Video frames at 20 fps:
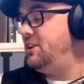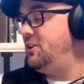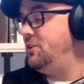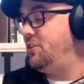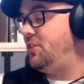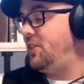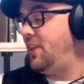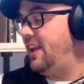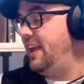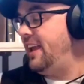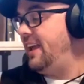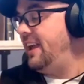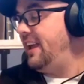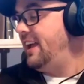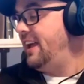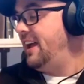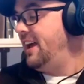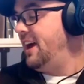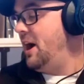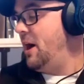you think
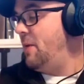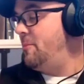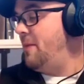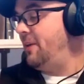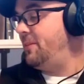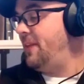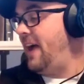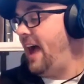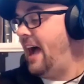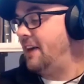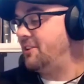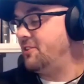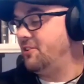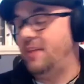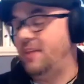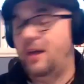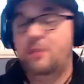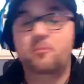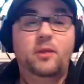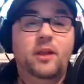about the
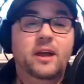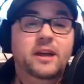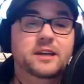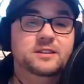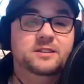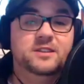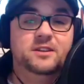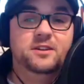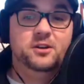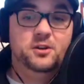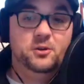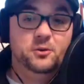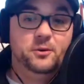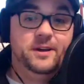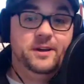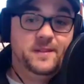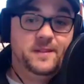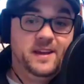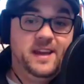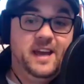actor that played
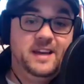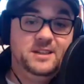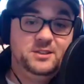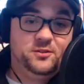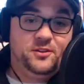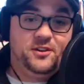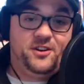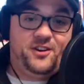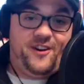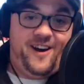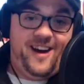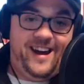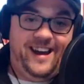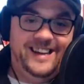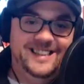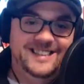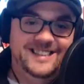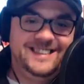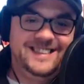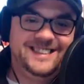you in The Case for
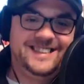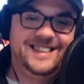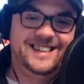Christ?